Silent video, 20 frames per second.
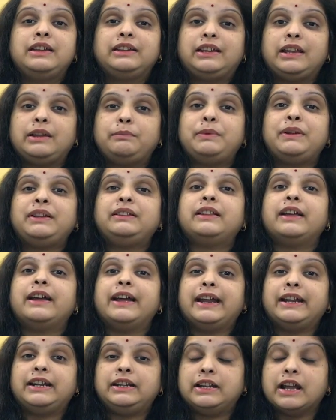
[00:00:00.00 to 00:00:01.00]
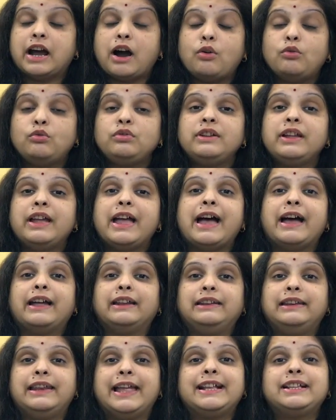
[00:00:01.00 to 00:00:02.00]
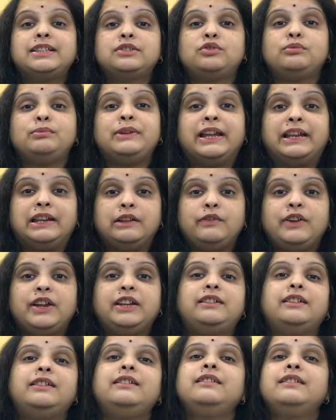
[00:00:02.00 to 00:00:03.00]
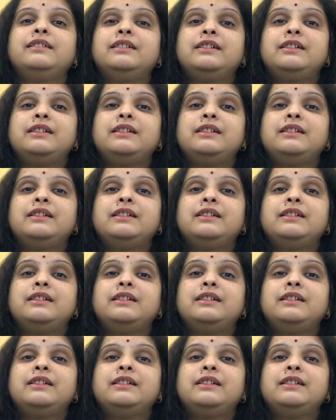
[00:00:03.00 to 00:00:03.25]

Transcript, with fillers: keeping the head down and legs to be elevated.